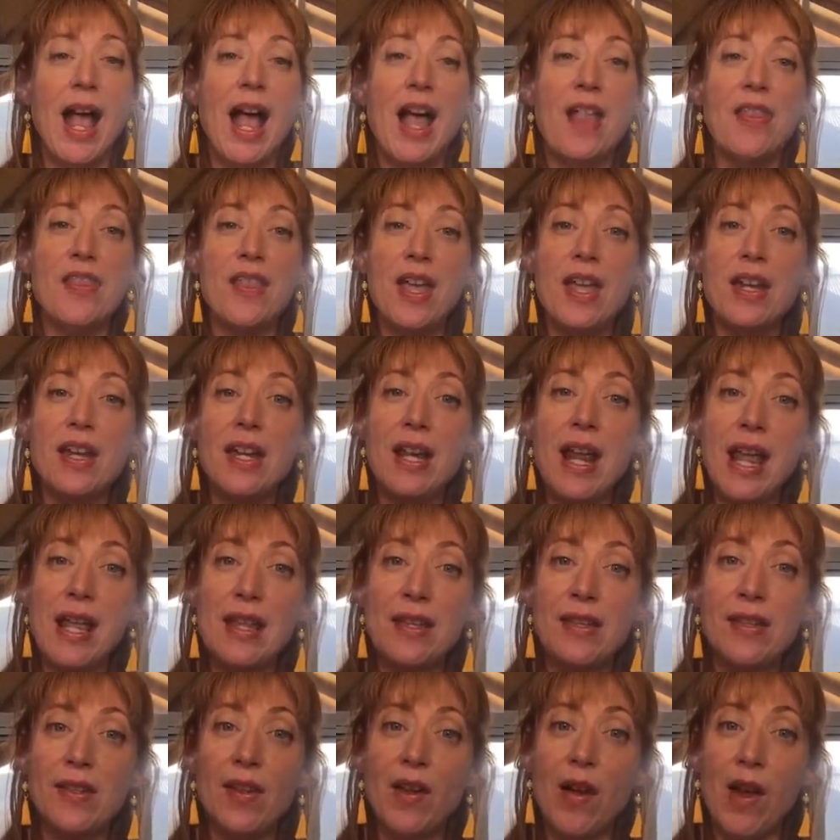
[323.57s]
And then an
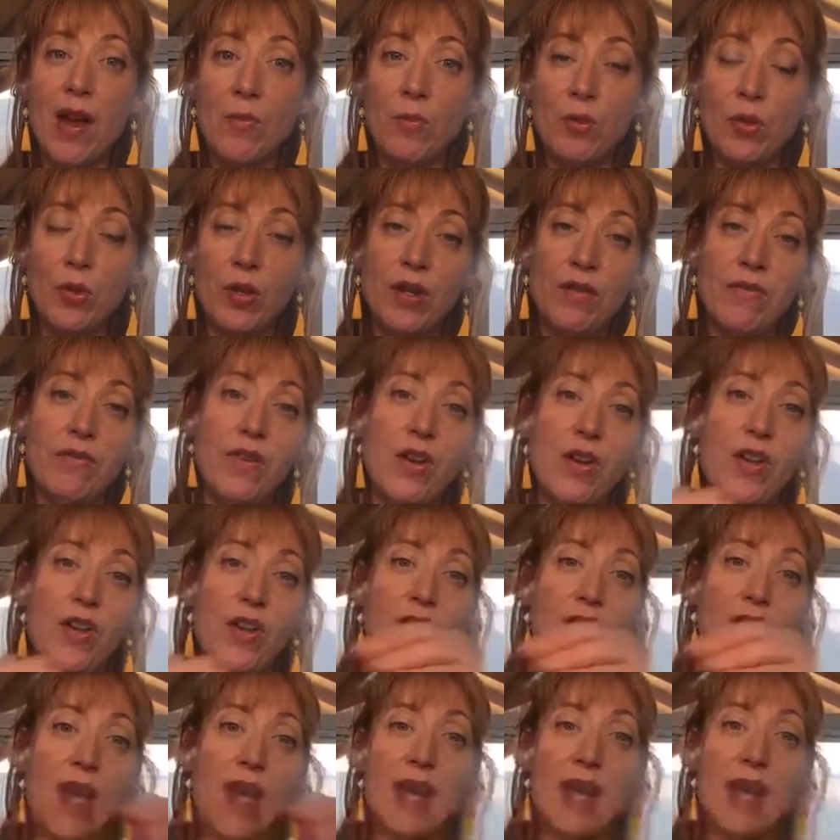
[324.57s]
enzyme will
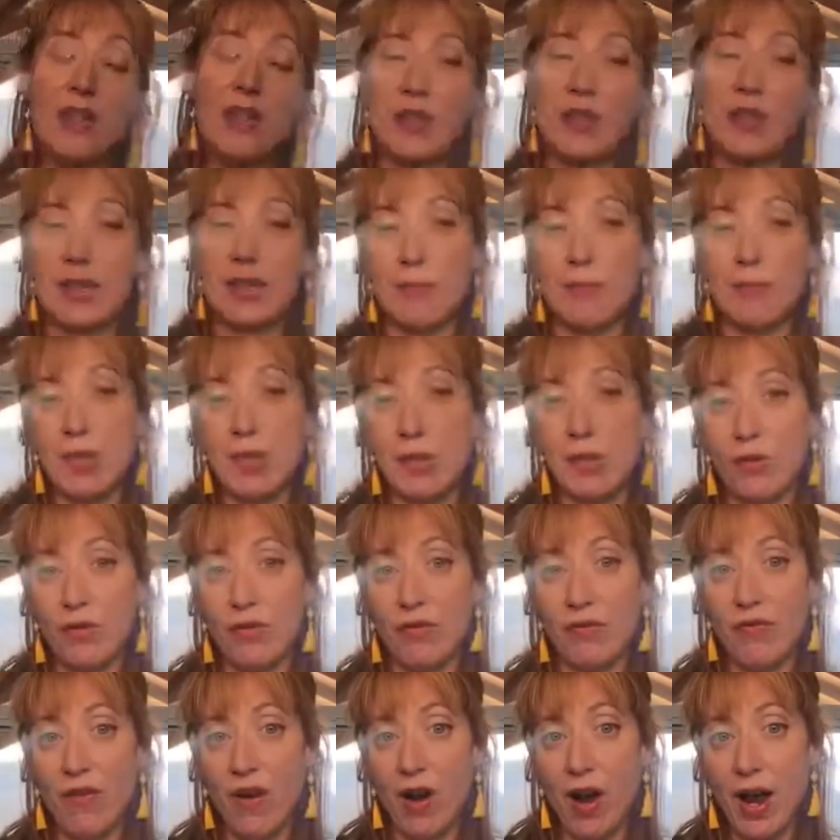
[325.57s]
convert that into something
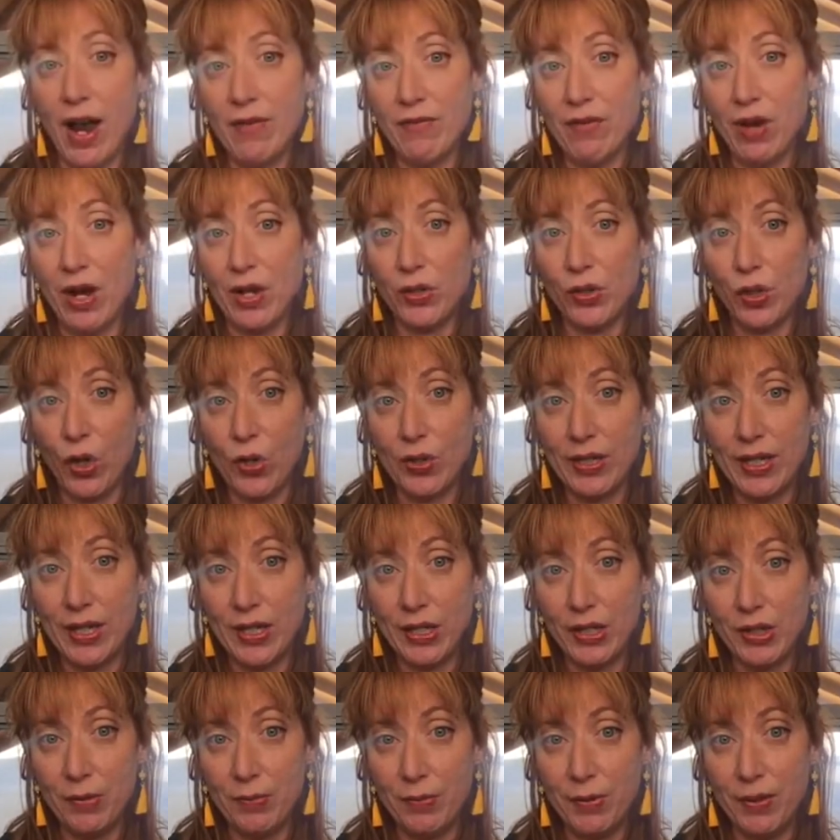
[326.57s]
called
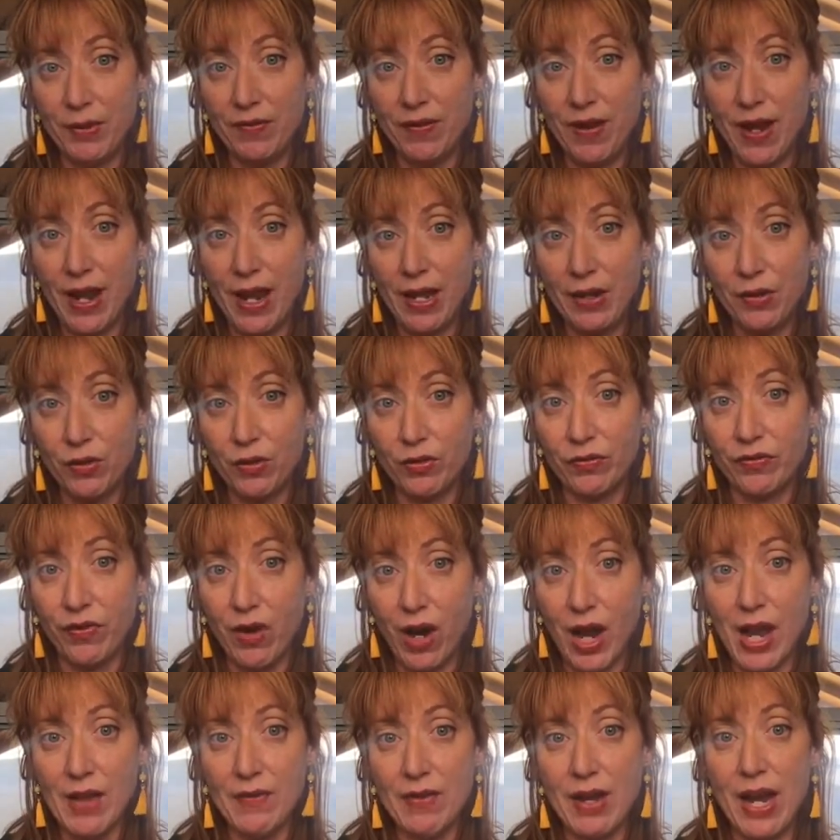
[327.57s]
5-hydroxytryptophan, or
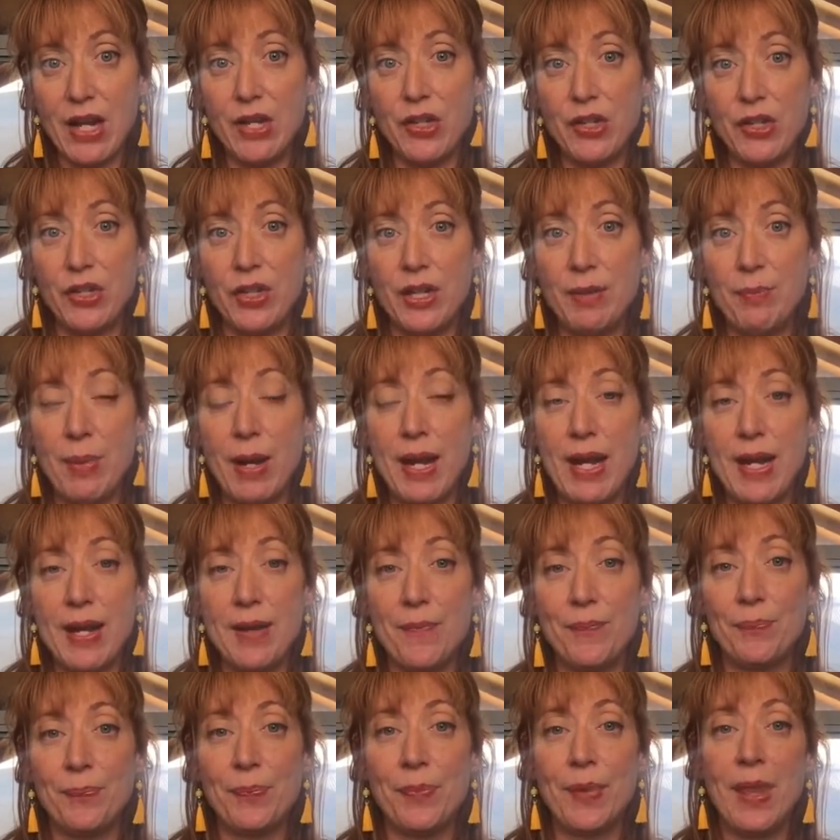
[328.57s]
5-HTP.